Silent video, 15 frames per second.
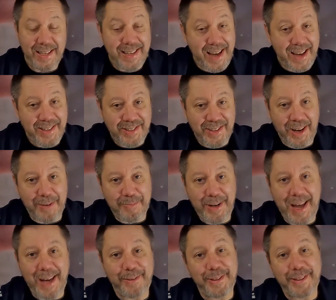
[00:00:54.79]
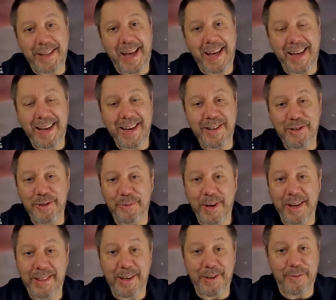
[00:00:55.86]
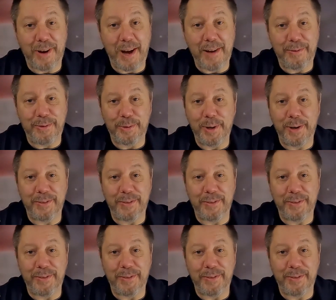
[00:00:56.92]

Yes, I'm now at that age where the arrival